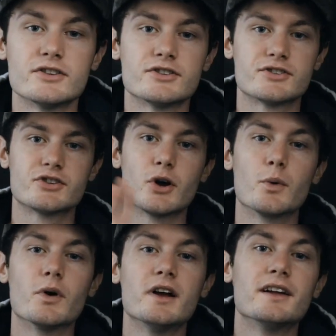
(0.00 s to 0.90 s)

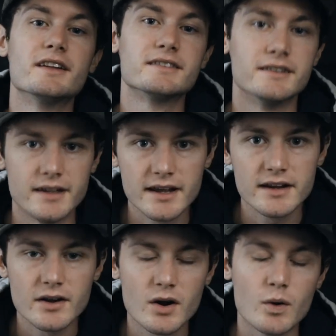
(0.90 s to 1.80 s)
So
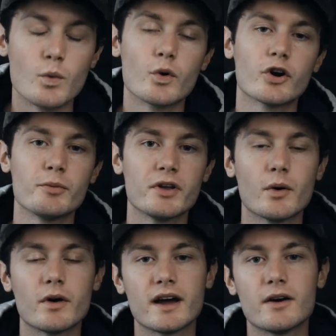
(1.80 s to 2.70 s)
today we're going to be
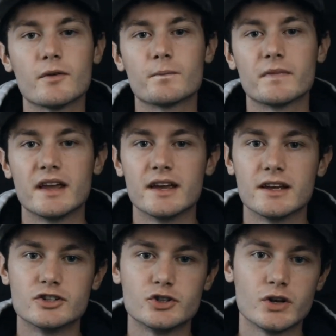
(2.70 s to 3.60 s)
going out
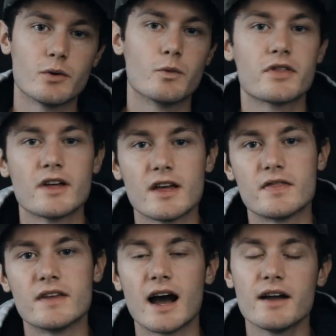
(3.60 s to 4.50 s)
and shooting with
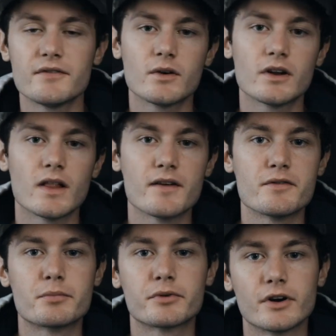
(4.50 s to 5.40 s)
the iPhone
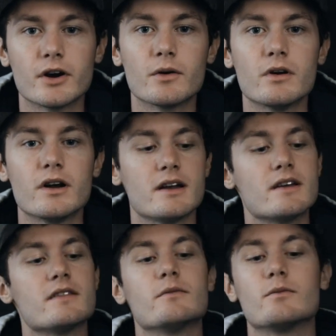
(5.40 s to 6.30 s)
11 Pro
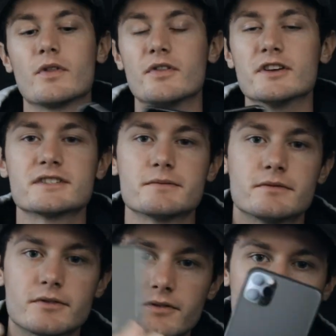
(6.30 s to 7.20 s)
with this
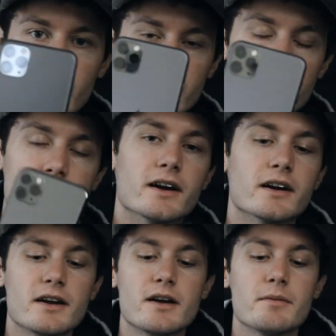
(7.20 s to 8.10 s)
phone right here
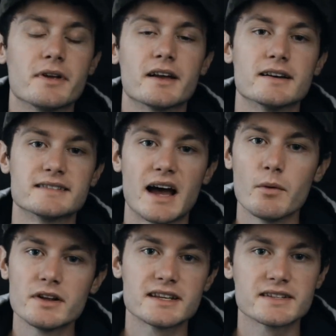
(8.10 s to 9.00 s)
because I
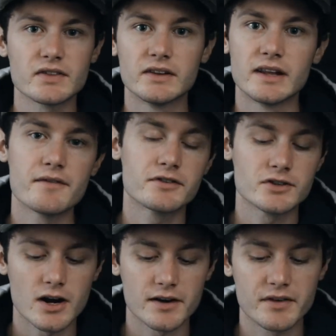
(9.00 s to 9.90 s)
want to test out the night
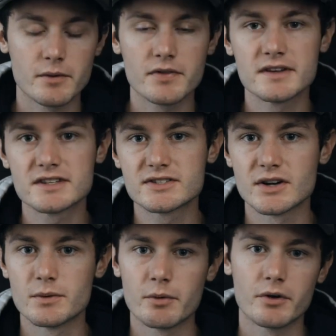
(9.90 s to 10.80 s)
photography with this.
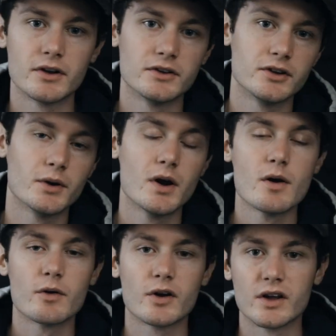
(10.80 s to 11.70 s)
So what we're going to do,
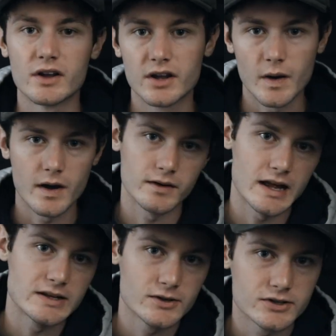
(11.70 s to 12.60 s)
we're going to go out
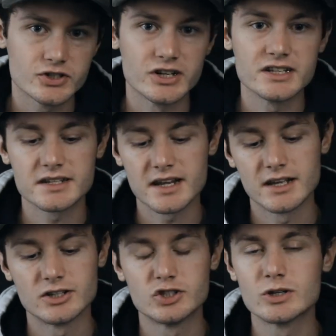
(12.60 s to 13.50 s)
into the streets
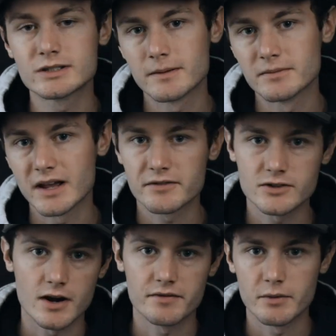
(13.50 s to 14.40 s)
and shoot some night
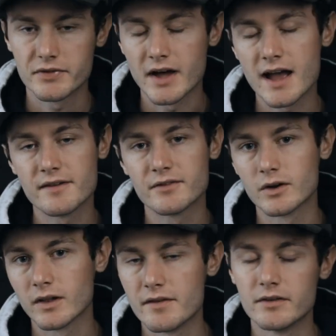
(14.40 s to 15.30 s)
photography with the
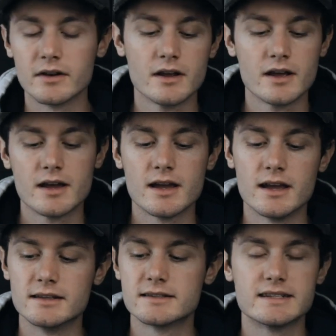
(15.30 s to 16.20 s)
iPhone 11
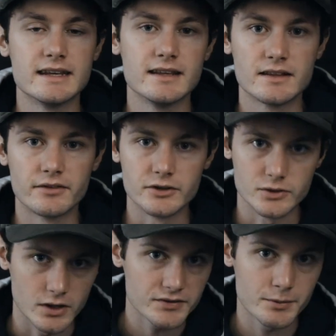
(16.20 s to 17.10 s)
and see the
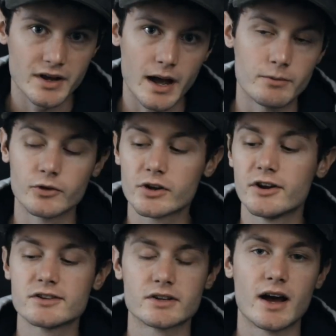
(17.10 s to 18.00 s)
results from it. I'm really
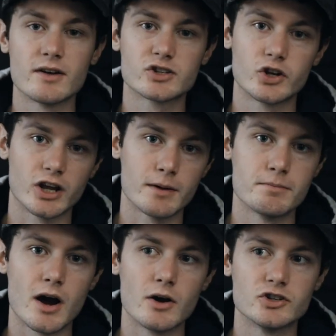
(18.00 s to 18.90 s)
curious on how it's going to
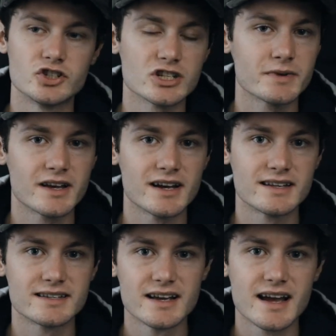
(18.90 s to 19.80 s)
come out just
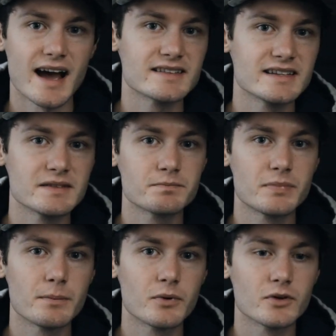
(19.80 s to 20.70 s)
because I've seen
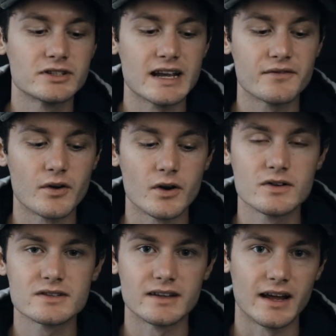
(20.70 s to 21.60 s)
people take
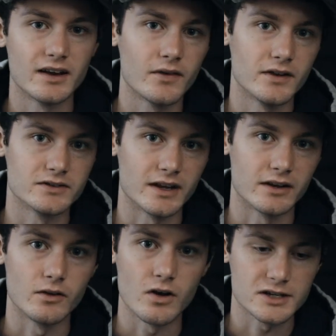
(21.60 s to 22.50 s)
photos and I know there's like
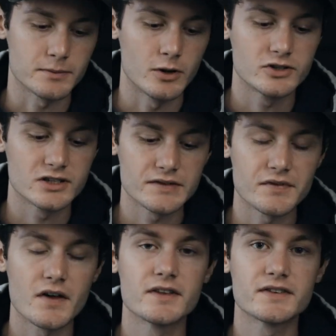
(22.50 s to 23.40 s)
long exposure and stuff
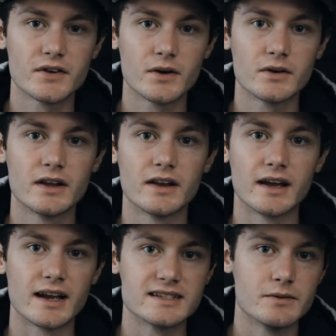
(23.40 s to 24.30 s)
on this phone, and
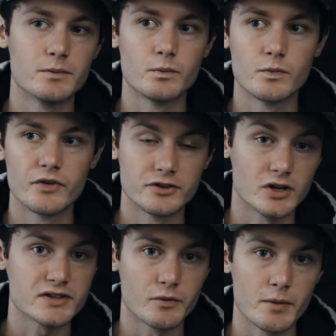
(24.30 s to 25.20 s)
like I see the
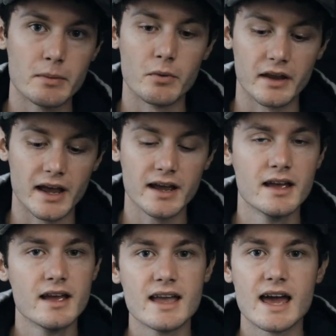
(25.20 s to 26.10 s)
results of what people get,
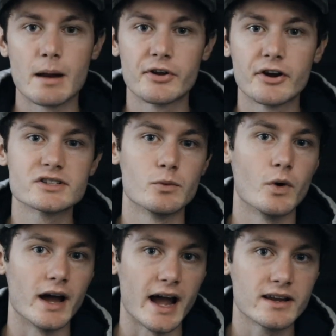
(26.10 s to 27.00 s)
and I'm curious on
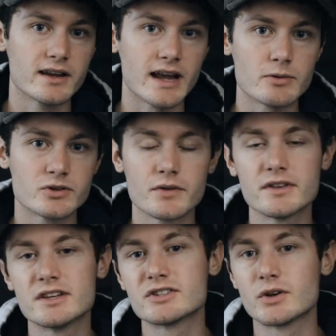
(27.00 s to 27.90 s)
what I could capture with
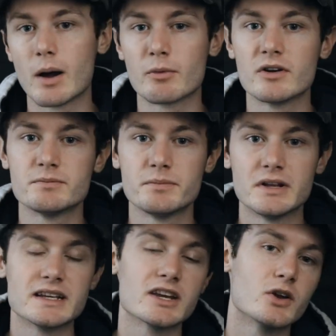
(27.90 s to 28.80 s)
it. So I'm going to
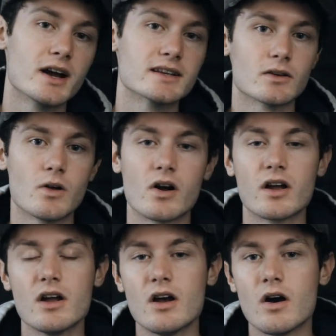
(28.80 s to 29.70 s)
be taking you guys along
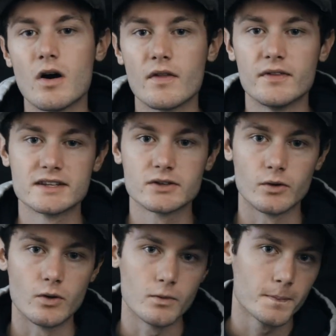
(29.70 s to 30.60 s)
on this
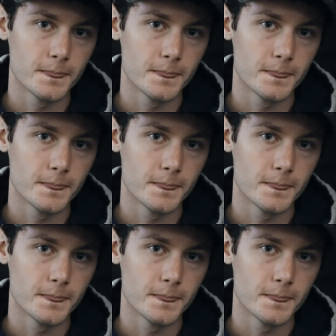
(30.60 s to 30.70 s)
little